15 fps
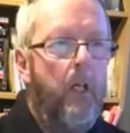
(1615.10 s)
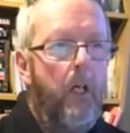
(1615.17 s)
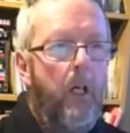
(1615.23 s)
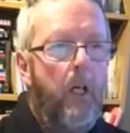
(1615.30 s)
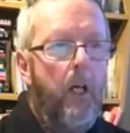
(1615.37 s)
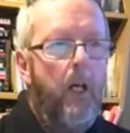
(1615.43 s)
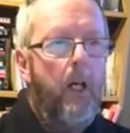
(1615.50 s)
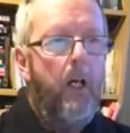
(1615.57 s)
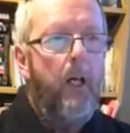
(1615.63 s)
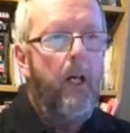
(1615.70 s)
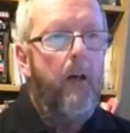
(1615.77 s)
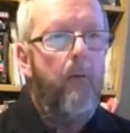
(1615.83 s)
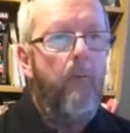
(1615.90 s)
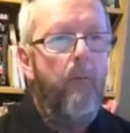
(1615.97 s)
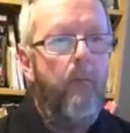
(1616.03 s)

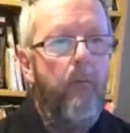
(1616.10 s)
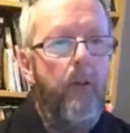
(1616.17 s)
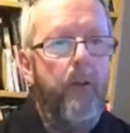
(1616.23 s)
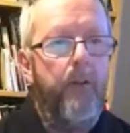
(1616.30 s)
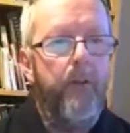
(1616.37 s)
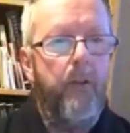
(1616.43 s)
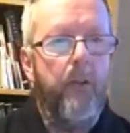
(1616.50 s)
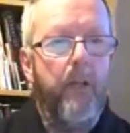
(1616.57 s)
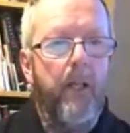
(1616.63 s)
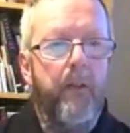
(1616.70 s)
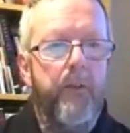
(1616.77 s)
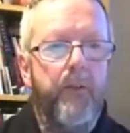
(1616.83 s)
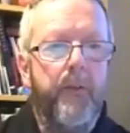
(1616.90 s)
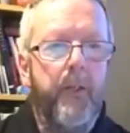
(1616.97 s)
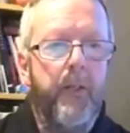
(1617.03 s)
So
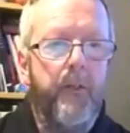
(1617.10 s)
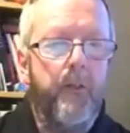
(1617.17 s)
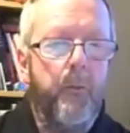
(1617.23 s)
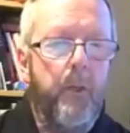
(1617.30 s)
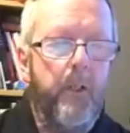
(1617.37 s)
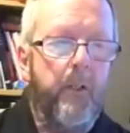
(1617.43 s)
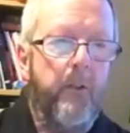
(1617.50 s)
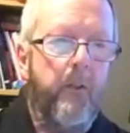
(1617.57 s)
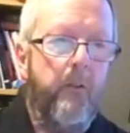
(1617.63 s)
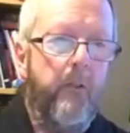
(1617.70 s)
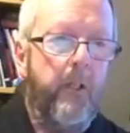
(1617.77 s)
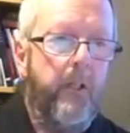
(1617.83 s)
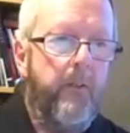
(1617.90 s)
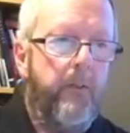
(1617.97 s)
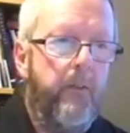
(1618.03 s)
that's one of the
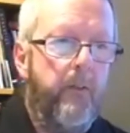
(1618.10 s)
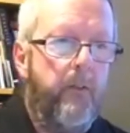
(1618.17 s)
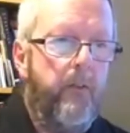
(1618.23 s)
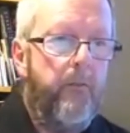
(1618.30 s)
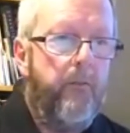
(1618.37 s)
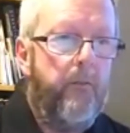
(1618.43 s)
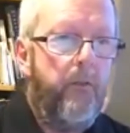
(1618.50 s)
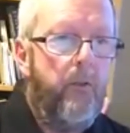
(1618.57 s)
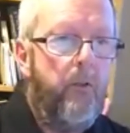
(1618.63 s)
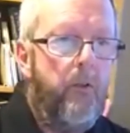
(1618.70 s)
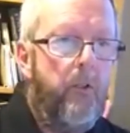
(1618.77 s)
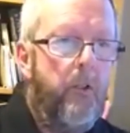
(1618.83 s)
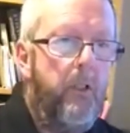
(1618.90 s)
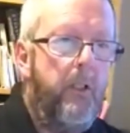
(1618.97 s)
reasons for